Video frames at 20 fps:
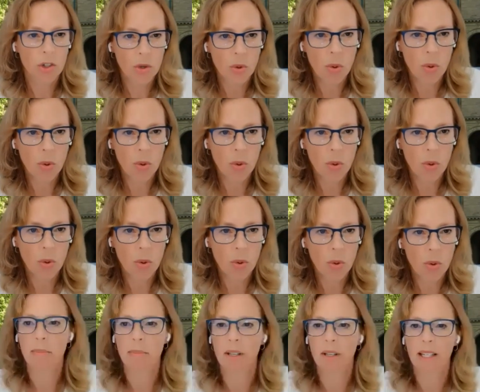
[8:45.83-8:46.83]
toward
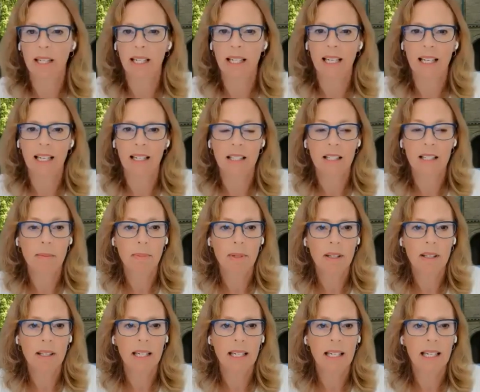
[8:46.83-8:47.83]
predictability and
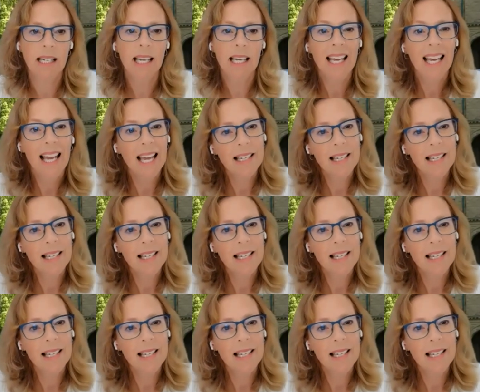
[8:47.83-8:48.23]
stability,